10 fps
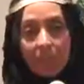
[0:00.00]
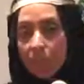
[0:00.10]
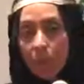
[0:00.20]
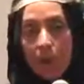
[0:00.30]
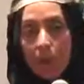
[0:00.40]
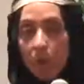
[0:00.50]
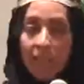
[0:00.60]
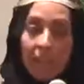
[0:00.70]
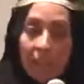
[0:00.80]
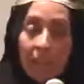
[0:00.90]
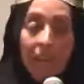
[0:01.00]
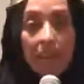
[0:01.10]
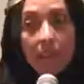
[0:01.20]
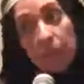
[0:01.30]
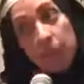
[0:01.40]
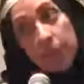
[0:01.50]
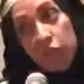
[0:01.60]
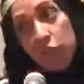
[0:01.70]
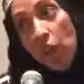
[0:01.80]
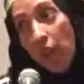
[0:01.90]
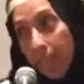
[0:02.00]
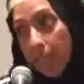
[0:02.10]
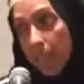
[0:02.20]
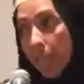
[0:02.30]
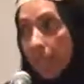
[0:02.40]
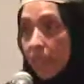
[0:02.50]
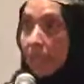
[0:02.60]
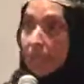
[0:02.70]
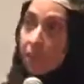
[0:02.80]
So I wasn't the shyness,